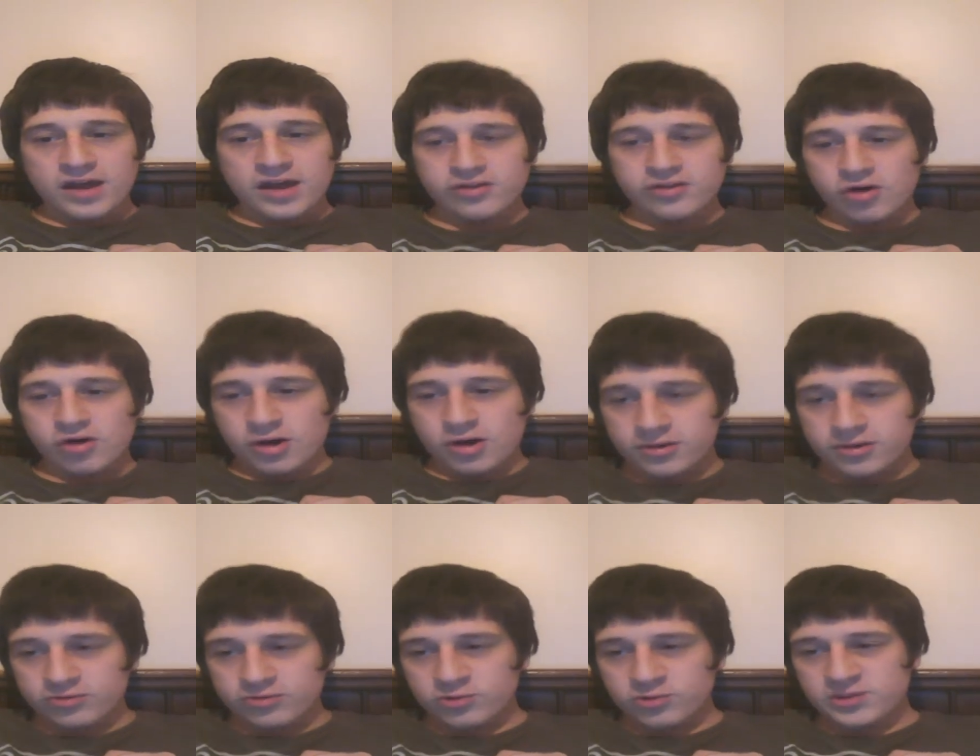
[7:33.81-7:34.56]
I
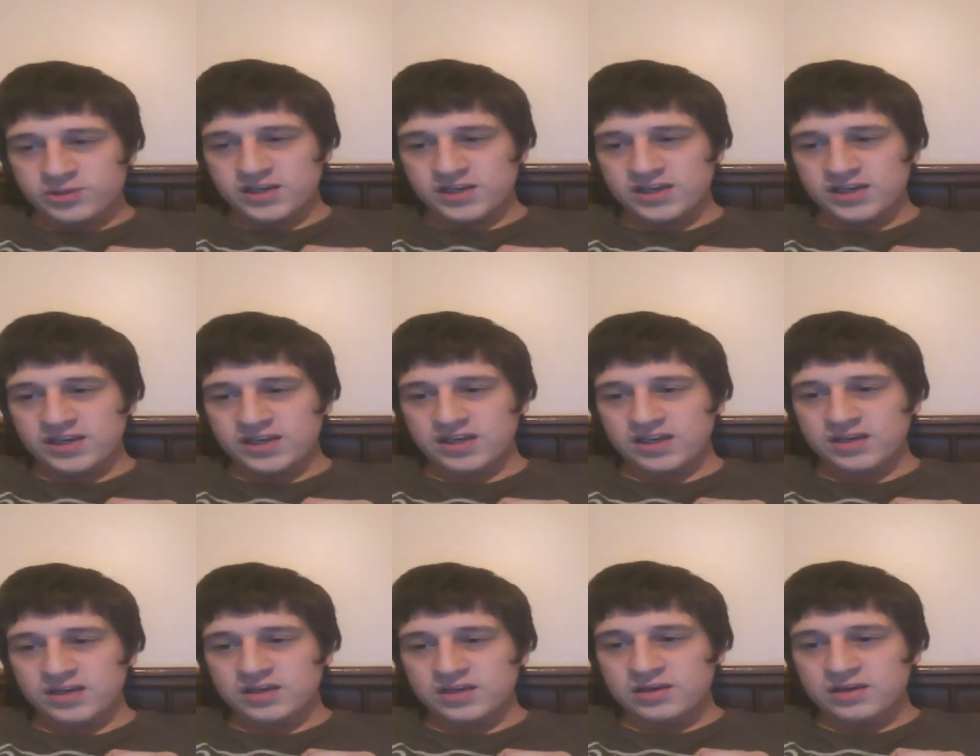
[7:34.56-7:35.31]
caught a
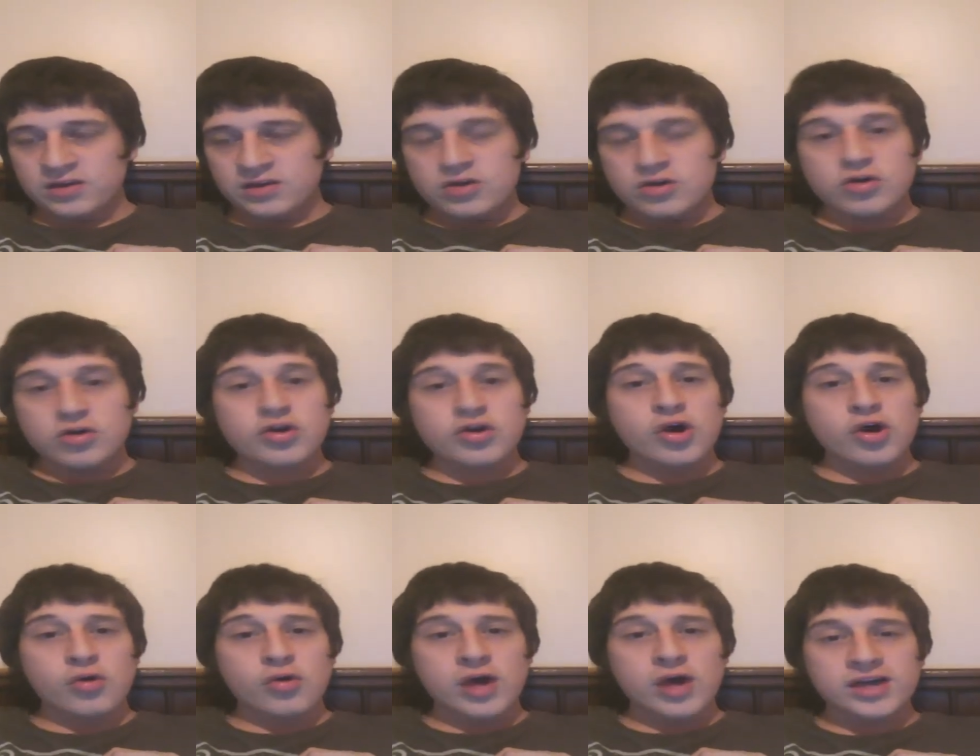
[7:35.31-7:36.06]
Dratini, or
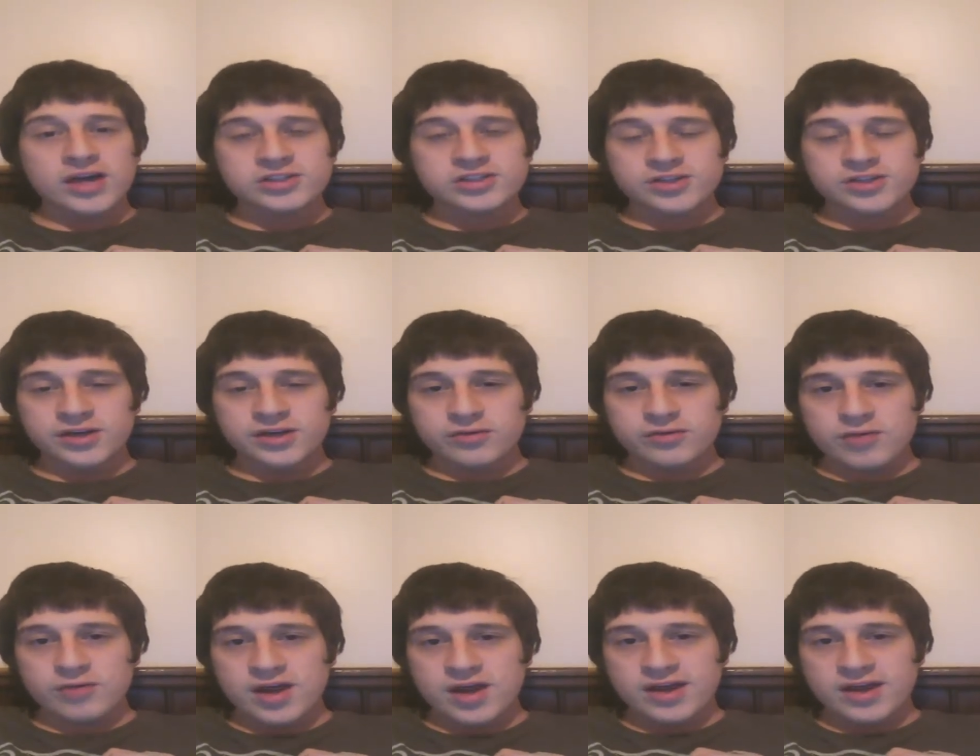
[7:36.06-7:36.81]
no, actually
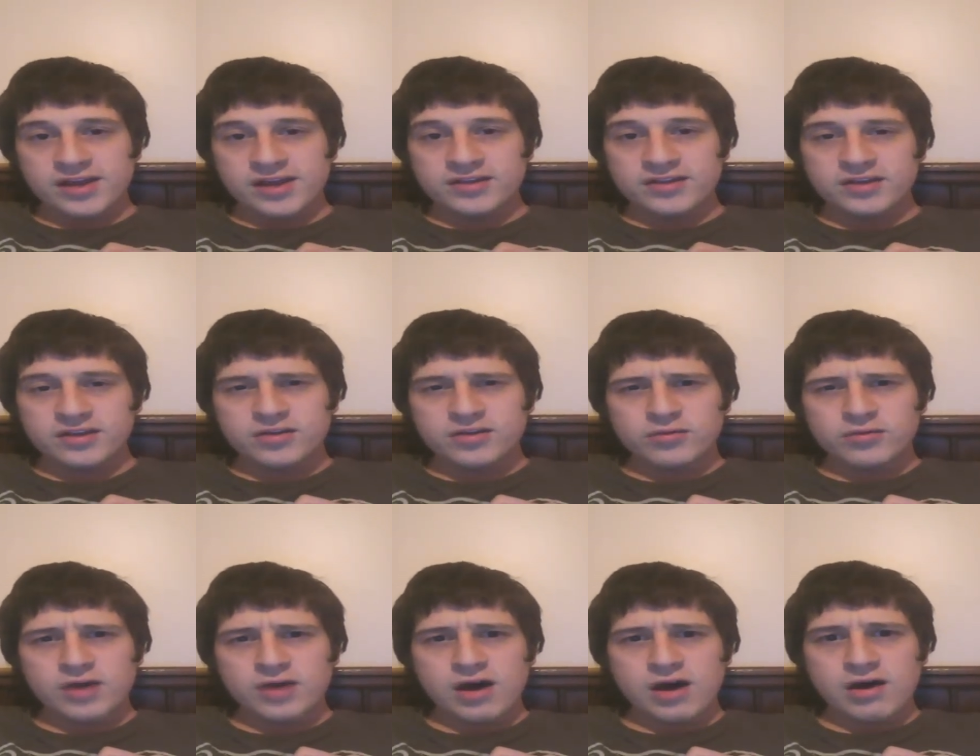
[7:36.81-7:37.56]
in red, I think
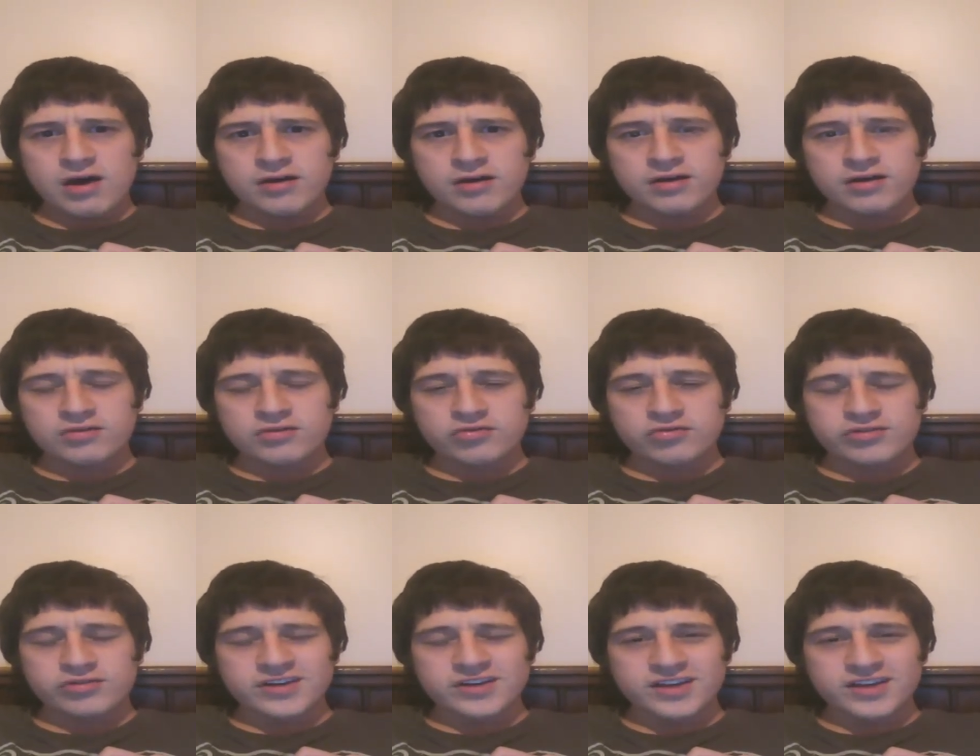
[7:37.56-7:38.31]
you got a
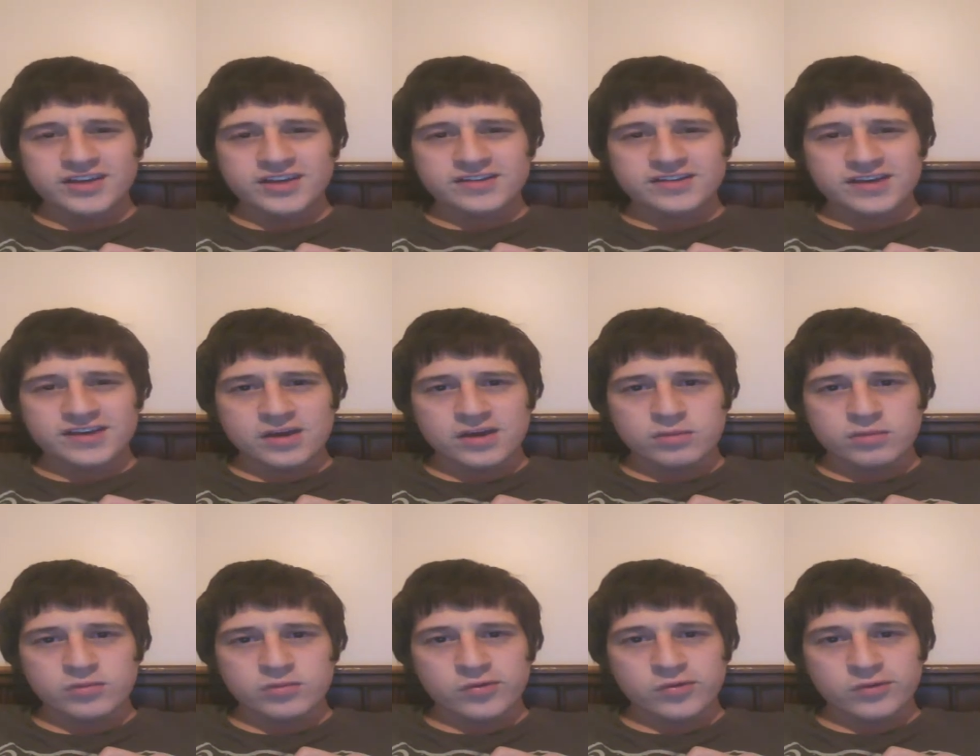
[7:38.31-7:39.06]
Dratini at the
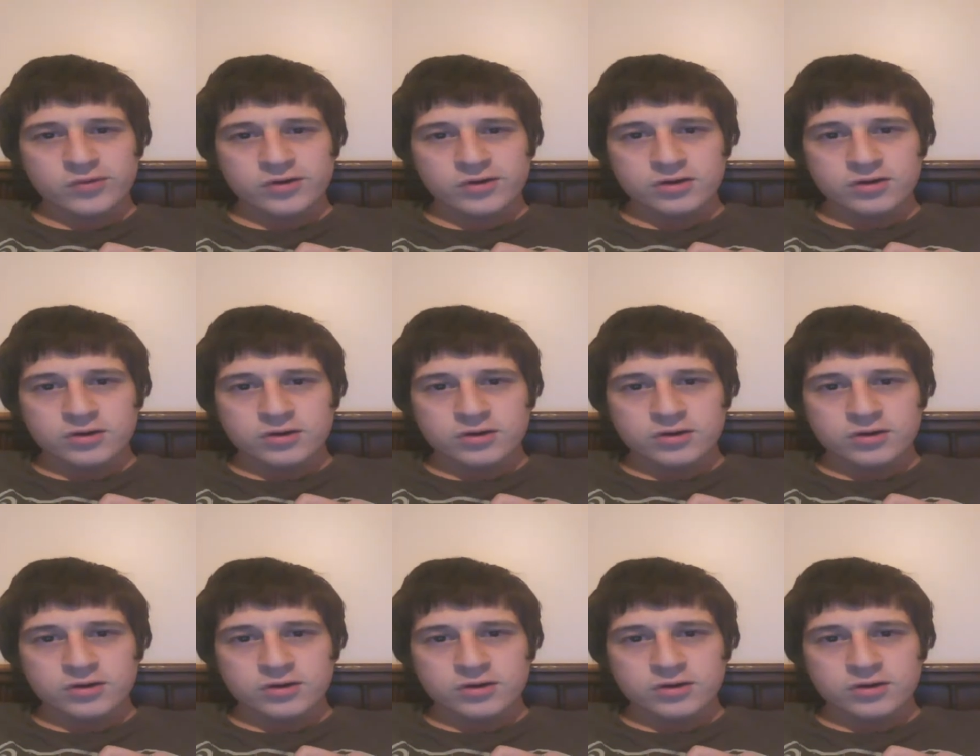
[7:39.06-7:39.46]
game corner.